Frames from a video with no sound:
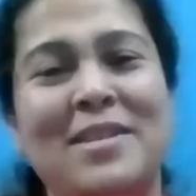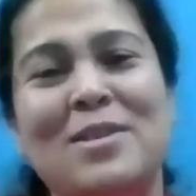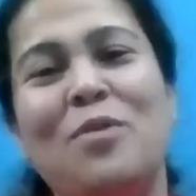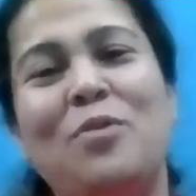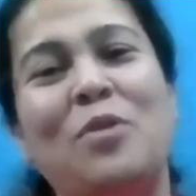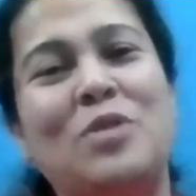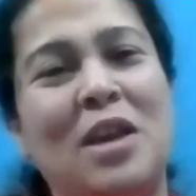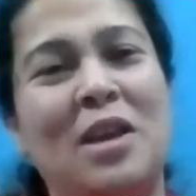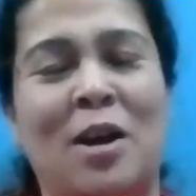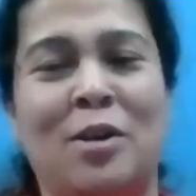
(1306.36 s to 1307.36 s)
it is a
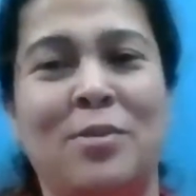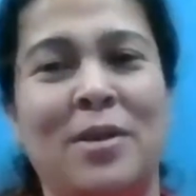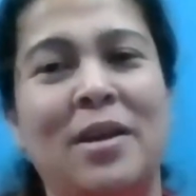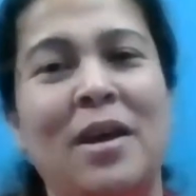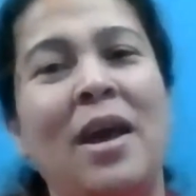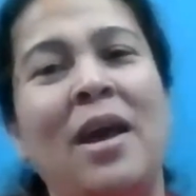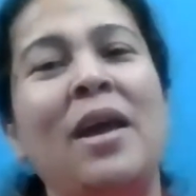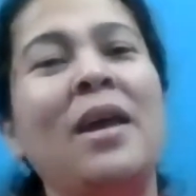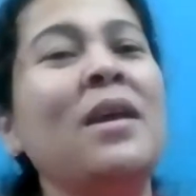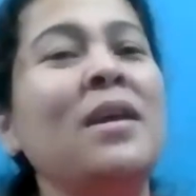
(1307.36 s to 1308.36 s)
1500.
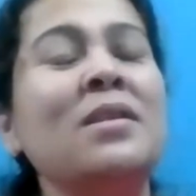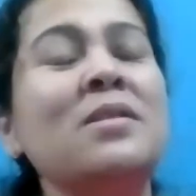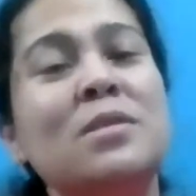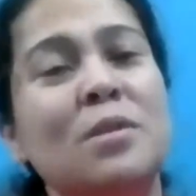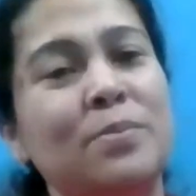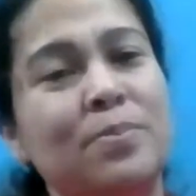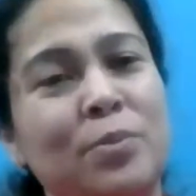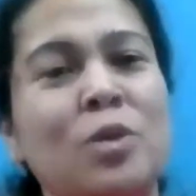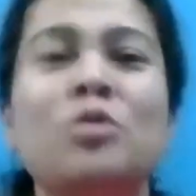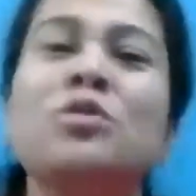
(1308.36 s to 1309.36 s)
And
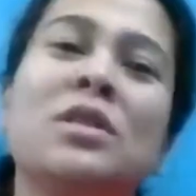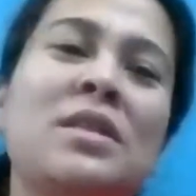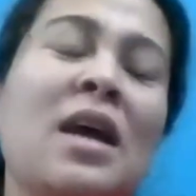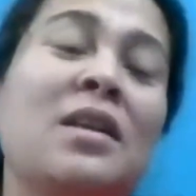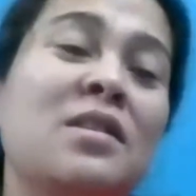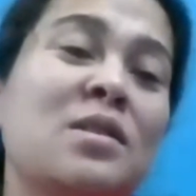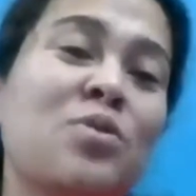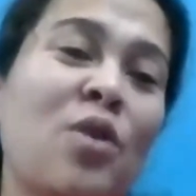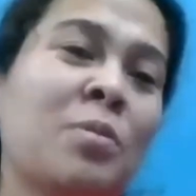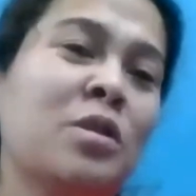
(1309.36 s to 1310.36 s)
you think
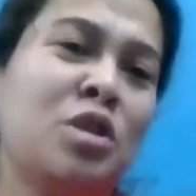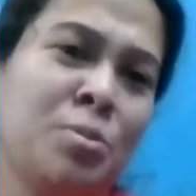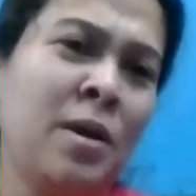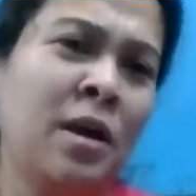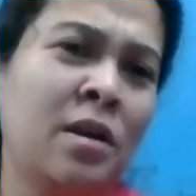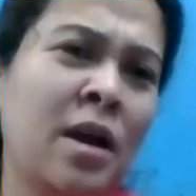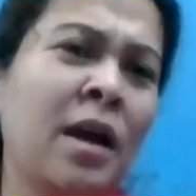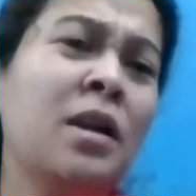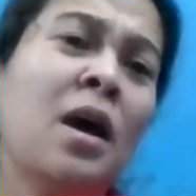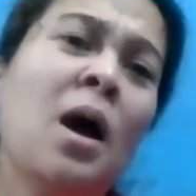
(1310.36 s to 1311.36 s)
it's from Kashmir,
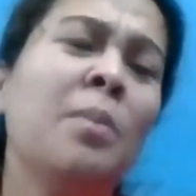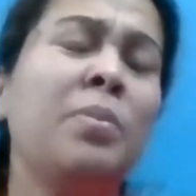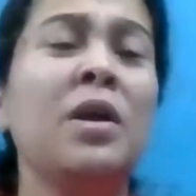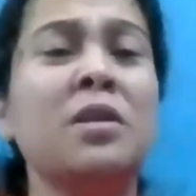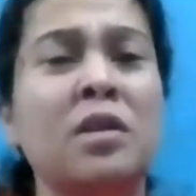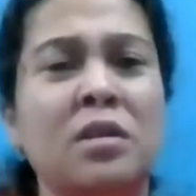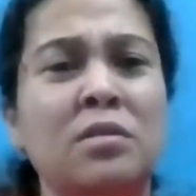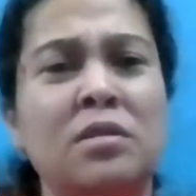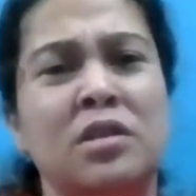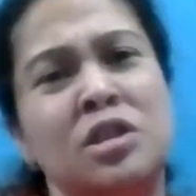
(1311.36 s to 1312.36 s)
right? But
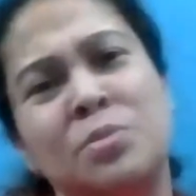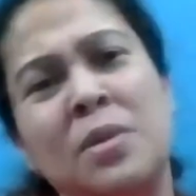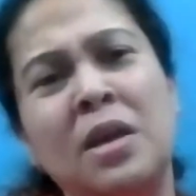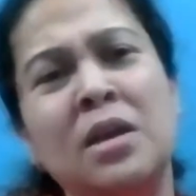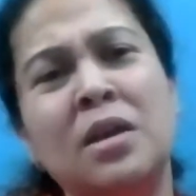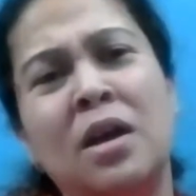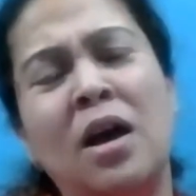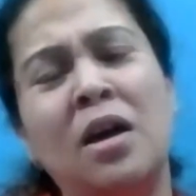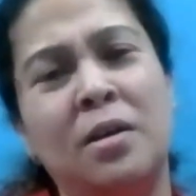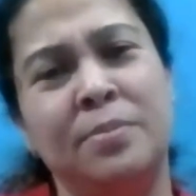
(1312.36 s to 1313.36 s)
Kashmir
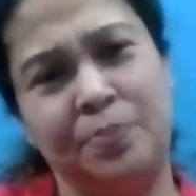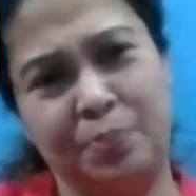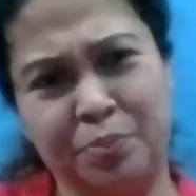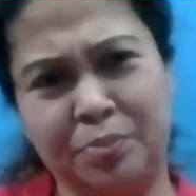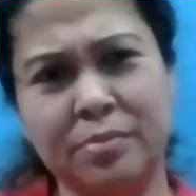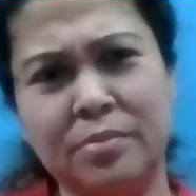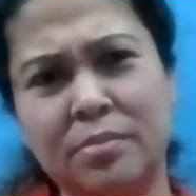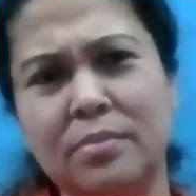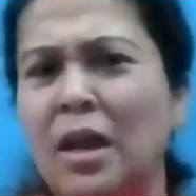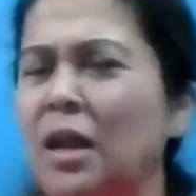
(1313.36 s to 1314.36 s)
ka,
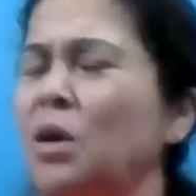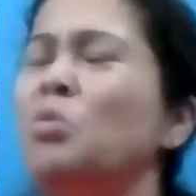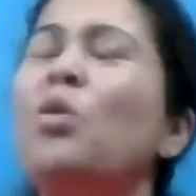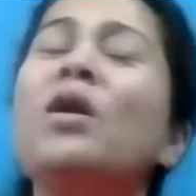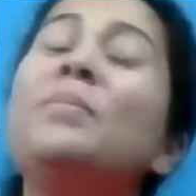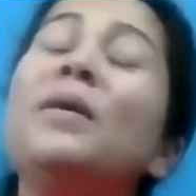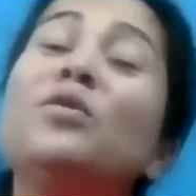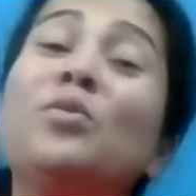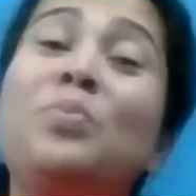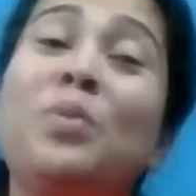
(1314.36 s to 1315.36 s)
what
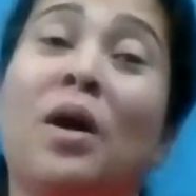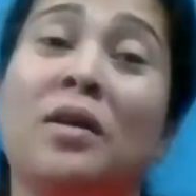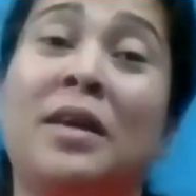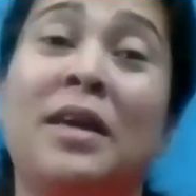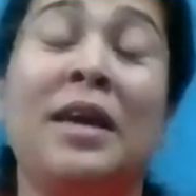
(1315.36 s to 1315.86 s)
about the